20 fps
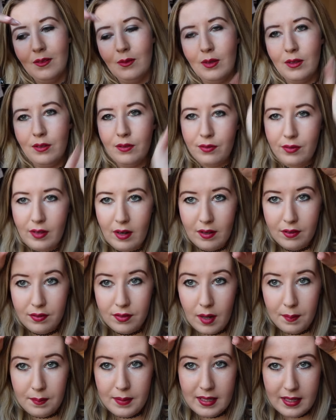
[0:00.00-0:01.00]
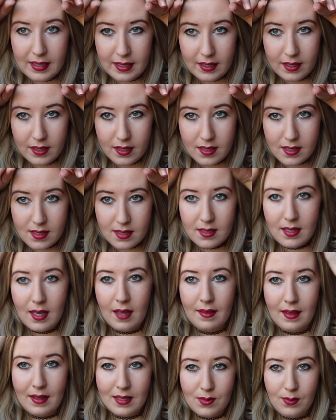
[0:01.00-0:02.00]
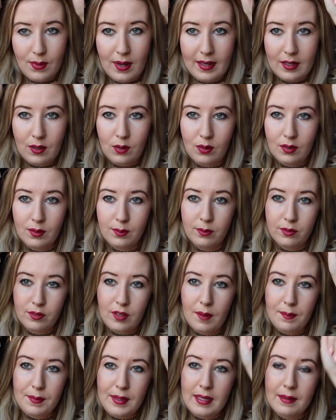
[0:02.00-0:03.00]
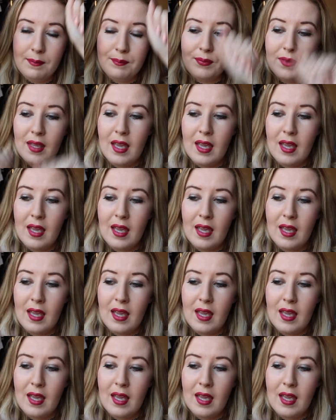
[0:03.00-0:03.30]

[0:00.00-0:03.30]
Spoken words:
with very floppy ears, and that's why I called him Floppy.